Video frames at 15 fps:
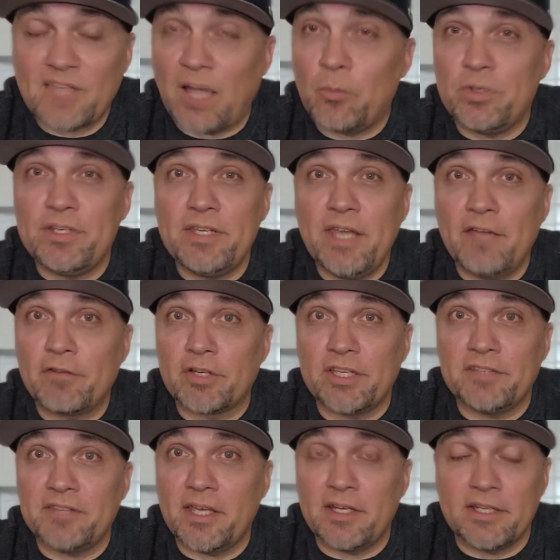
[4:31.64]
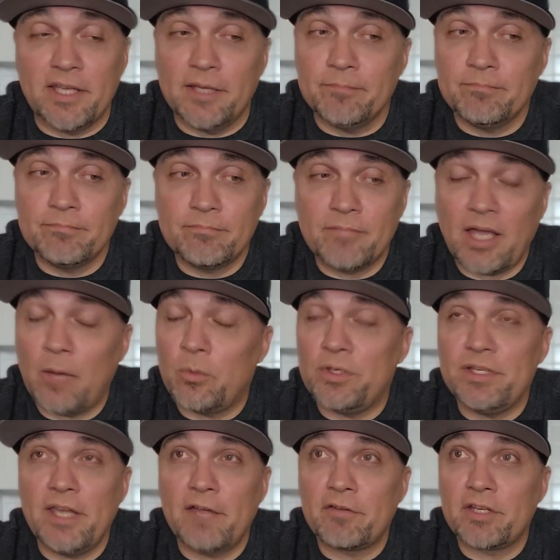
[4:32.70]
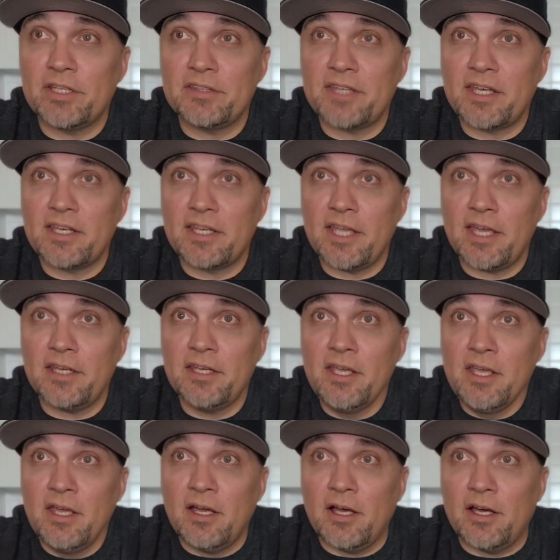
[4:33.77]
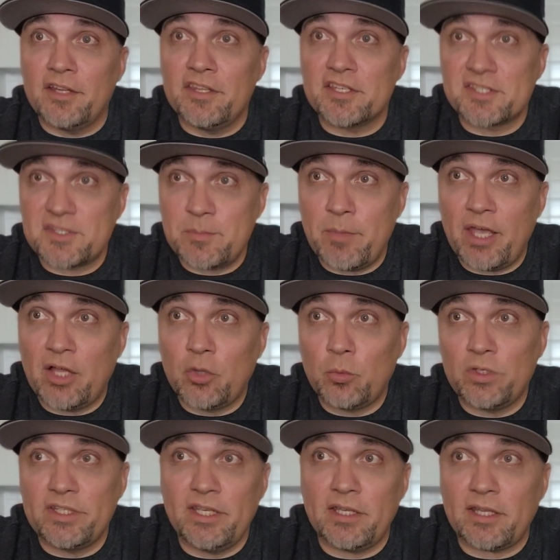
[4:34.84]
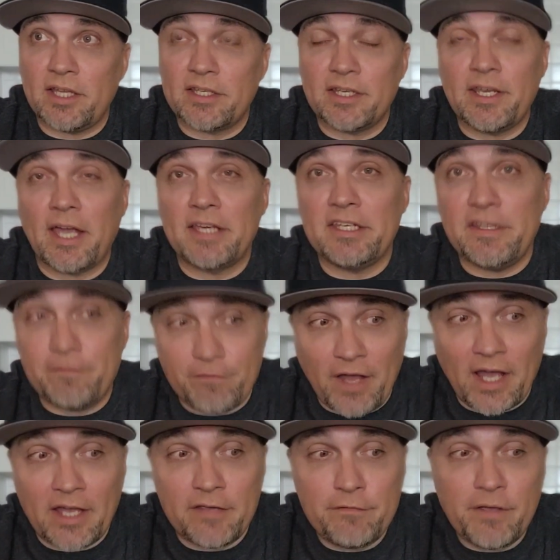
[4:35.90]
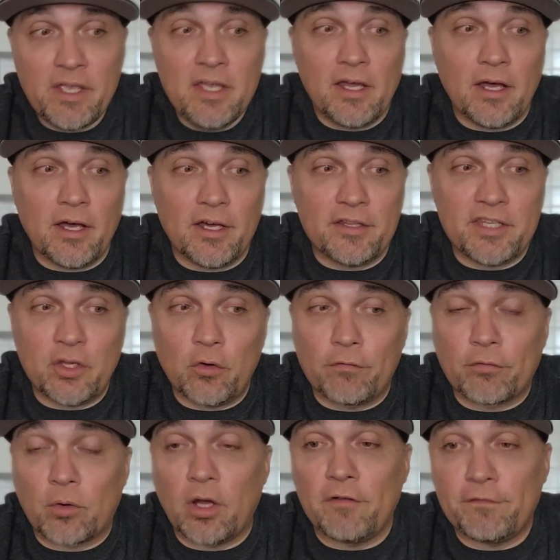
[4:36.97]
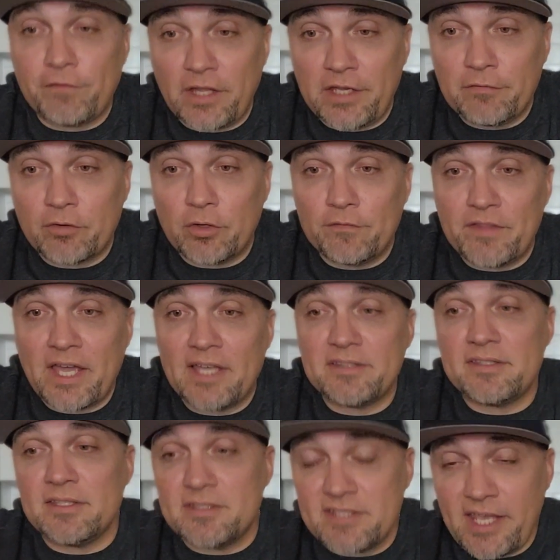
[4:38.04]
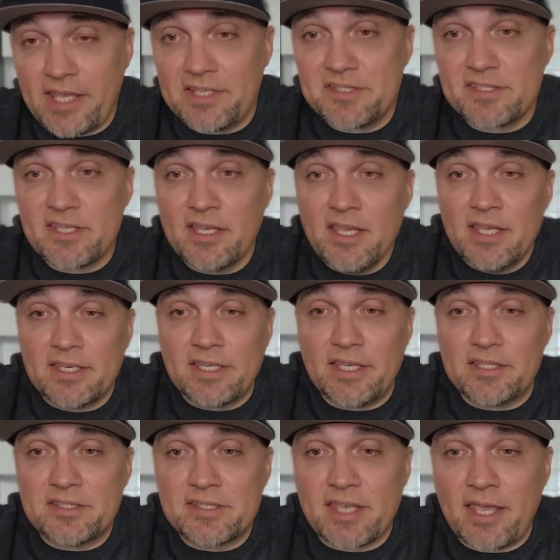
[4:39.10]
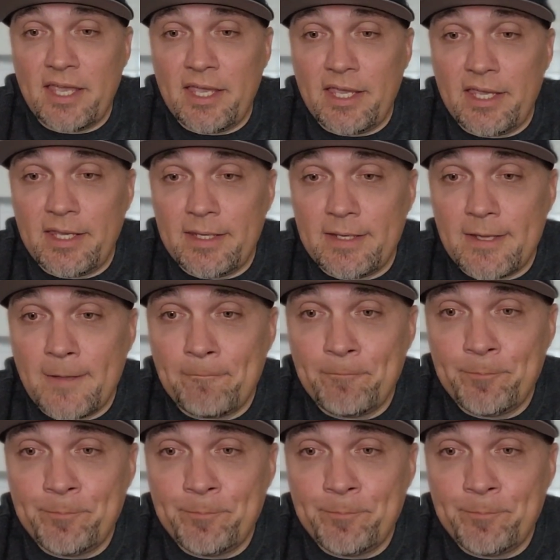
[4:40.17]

I would never get that again. I would never get that again. The smell would get like a 95. The overall flavor of that, the taste gets a